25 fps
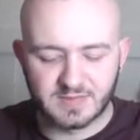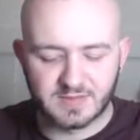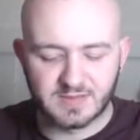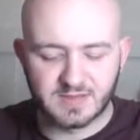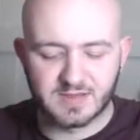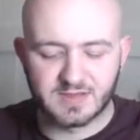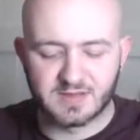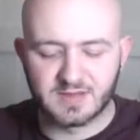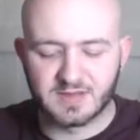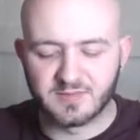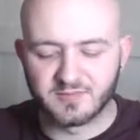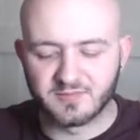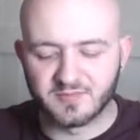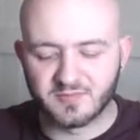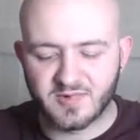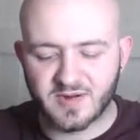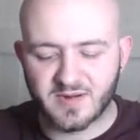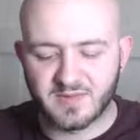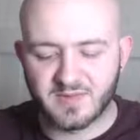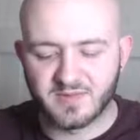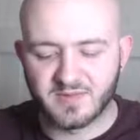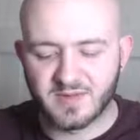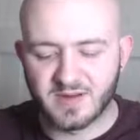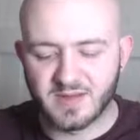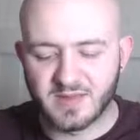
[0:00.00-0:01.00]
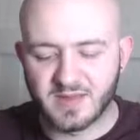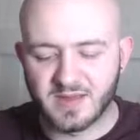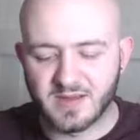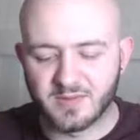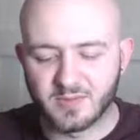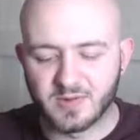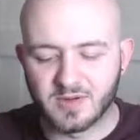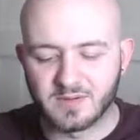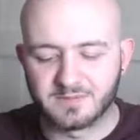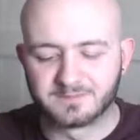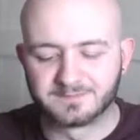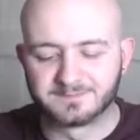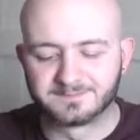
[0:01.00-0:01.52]
And then wrap around that
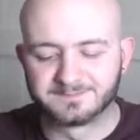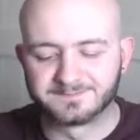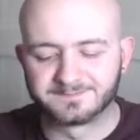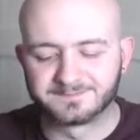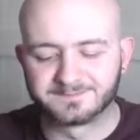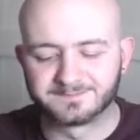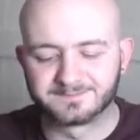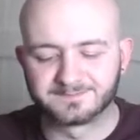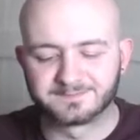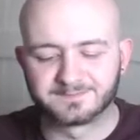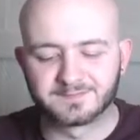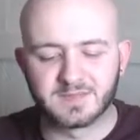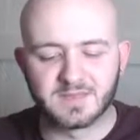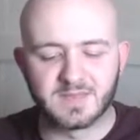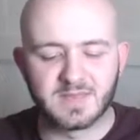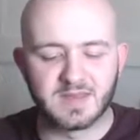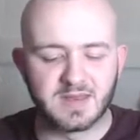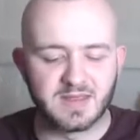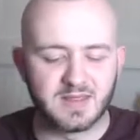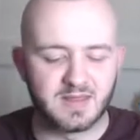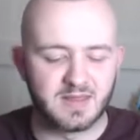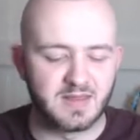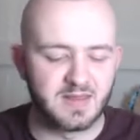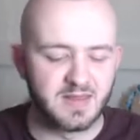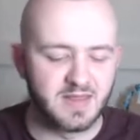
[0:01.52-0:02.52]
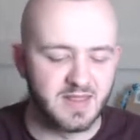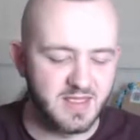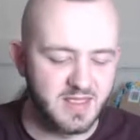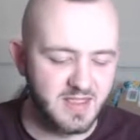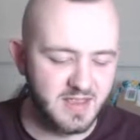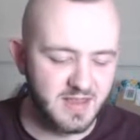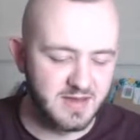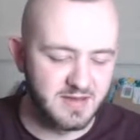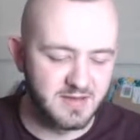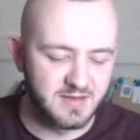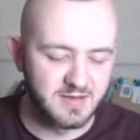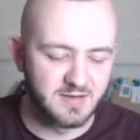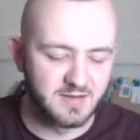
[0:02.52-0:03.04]
one. And
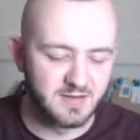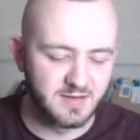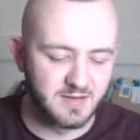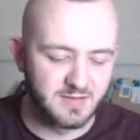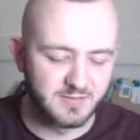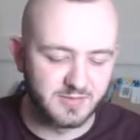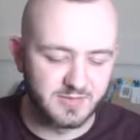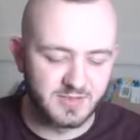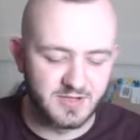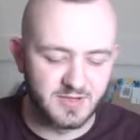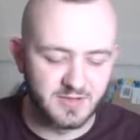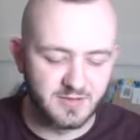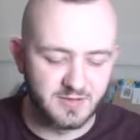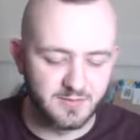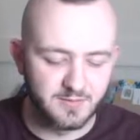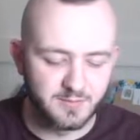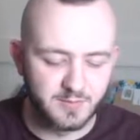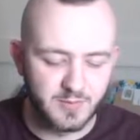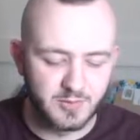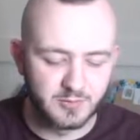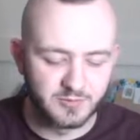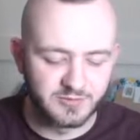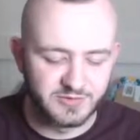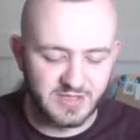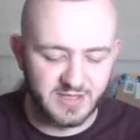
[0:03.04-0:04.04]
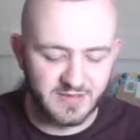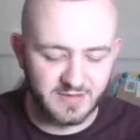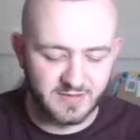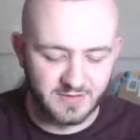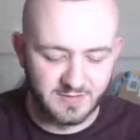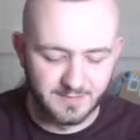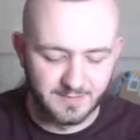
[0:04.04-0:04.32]
then I'm going to pull together.